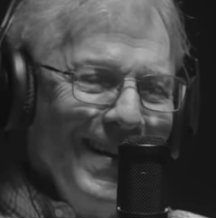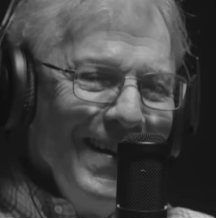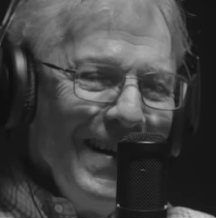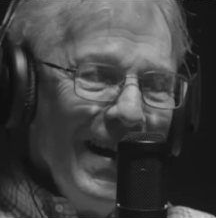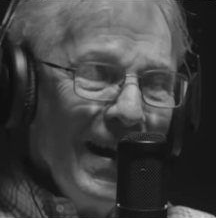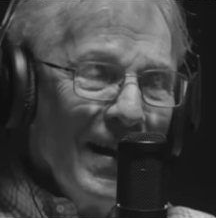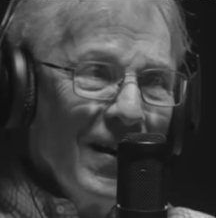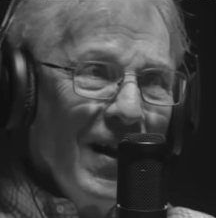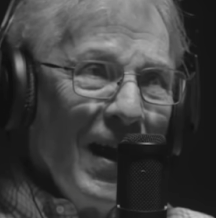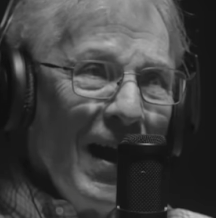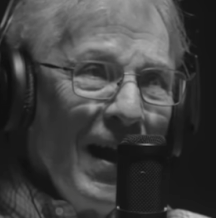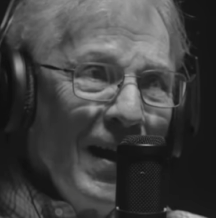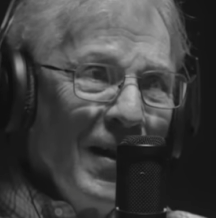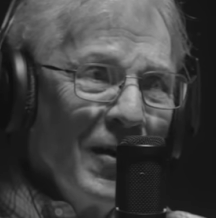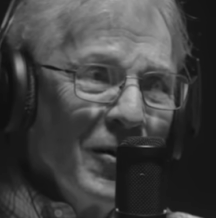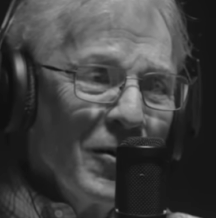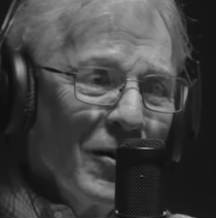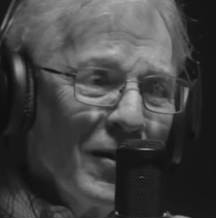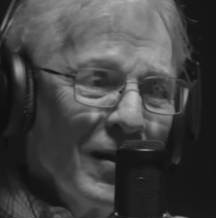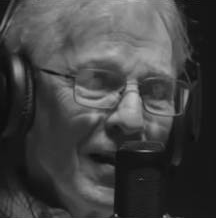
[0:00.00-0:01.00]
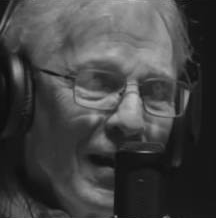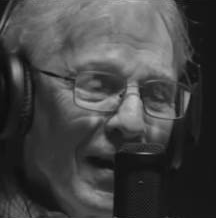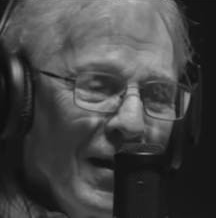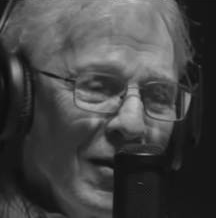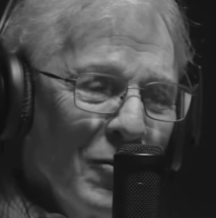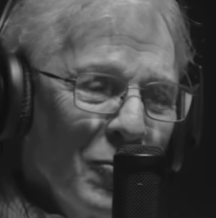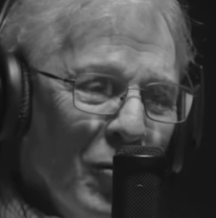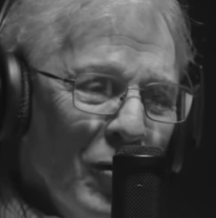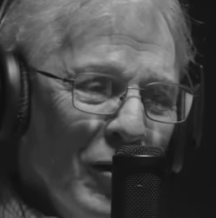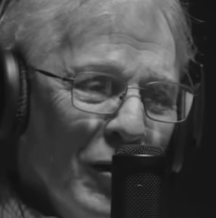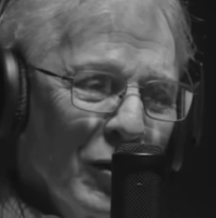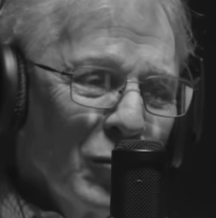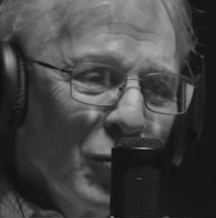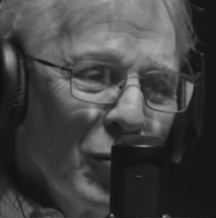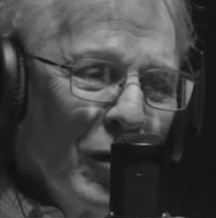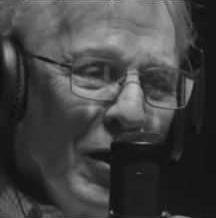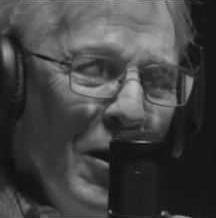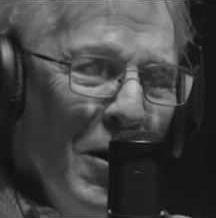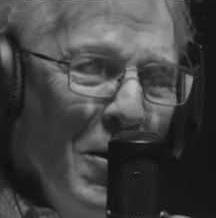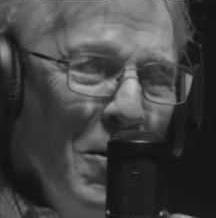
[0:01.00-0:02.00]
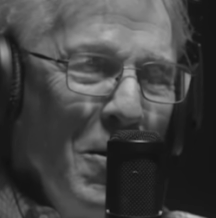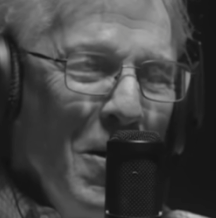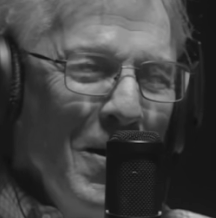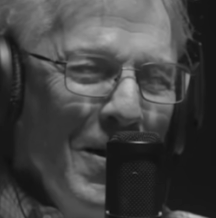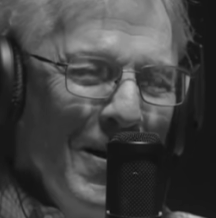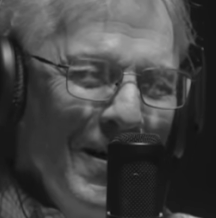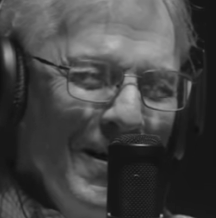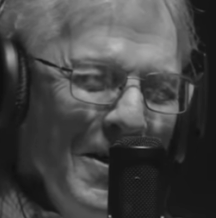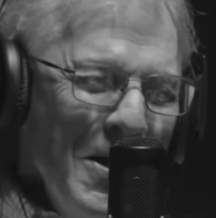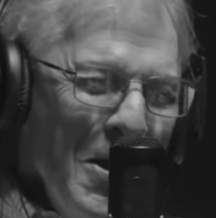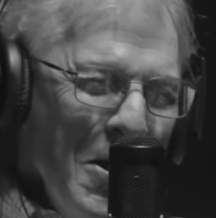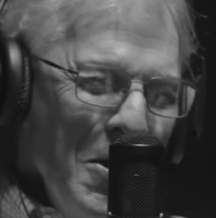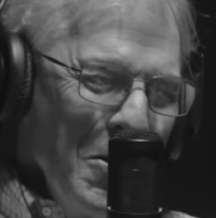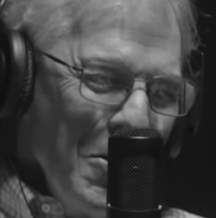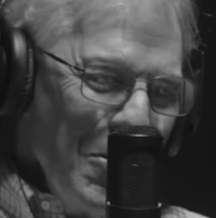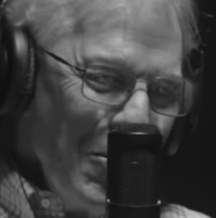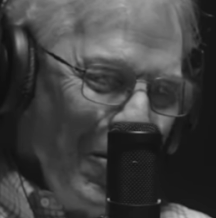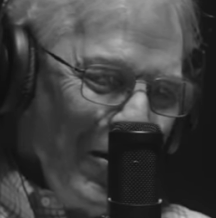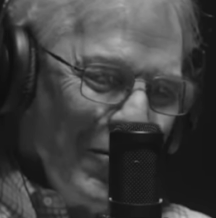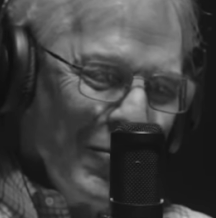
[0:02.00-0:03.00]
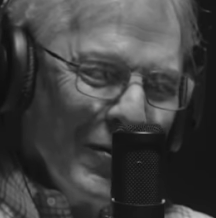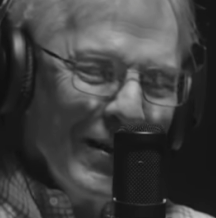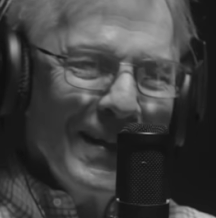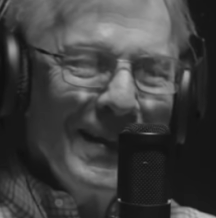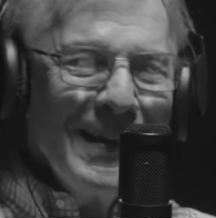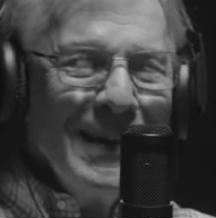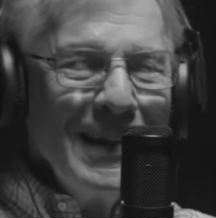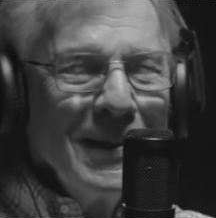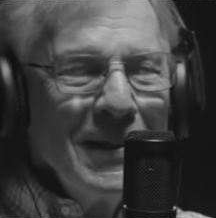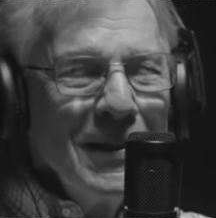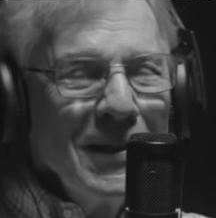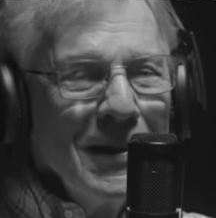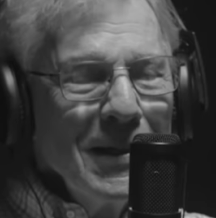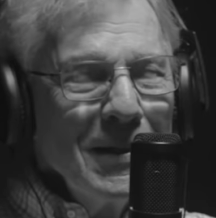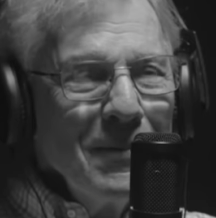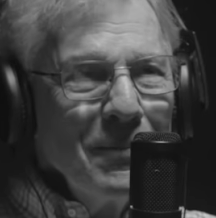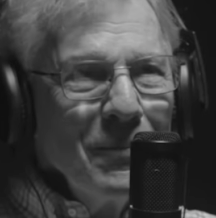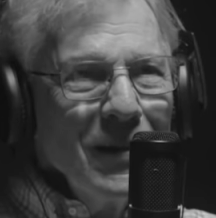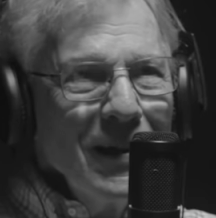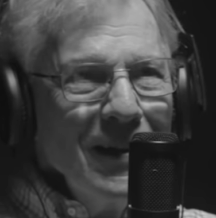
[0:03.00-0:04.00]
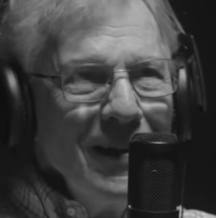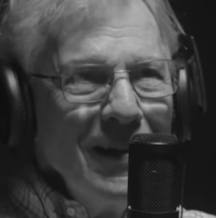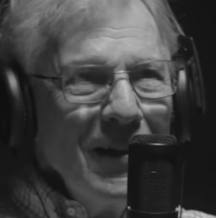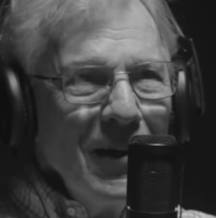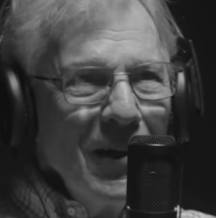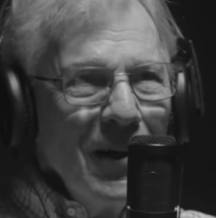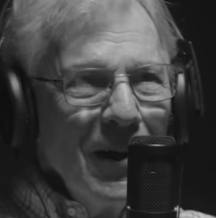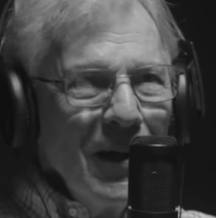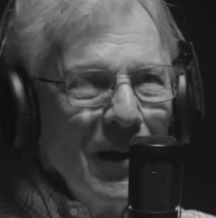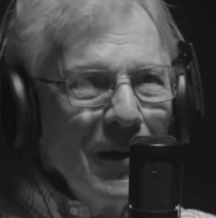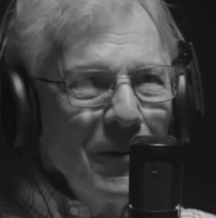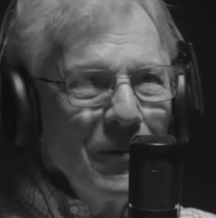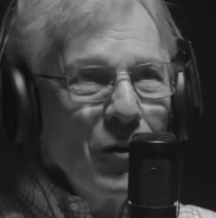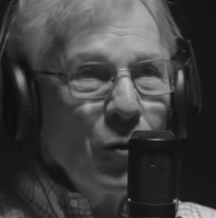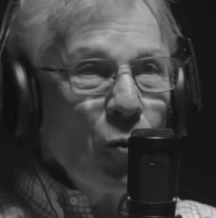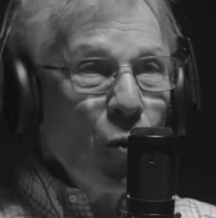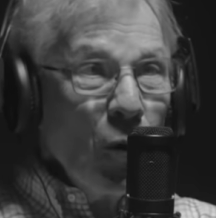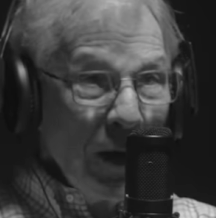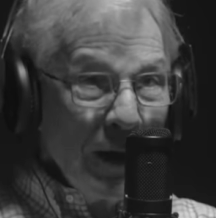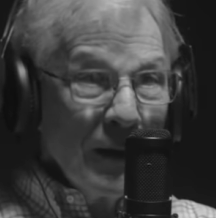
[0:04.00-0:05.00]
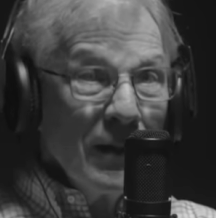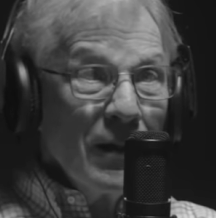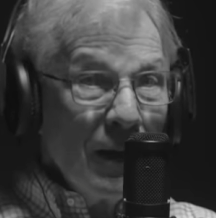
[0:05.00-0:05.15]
And a hankernade was we would dig up red